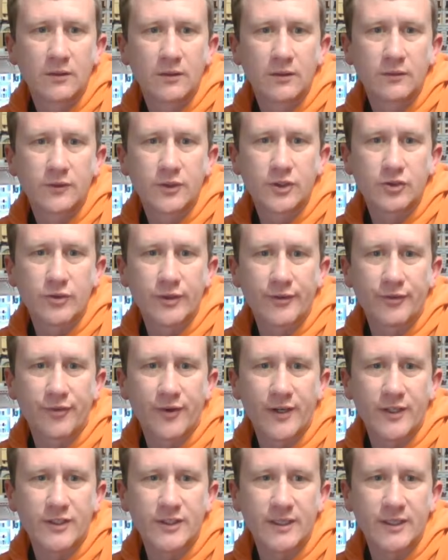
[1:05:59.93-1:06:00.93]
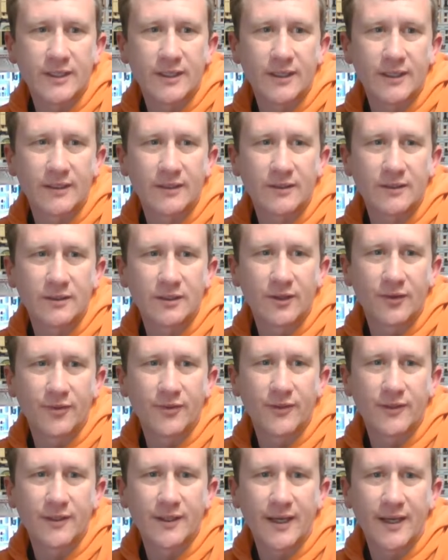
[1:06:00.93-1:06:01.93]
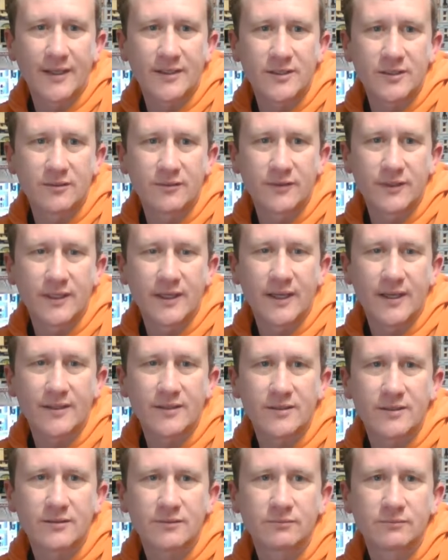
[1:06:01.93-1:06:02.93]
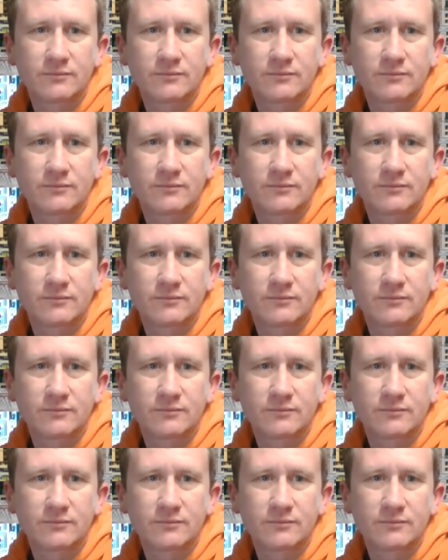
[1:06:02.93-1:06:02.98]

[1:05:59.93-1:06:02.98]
Just refreshed it, Killian. Nothing as of yet.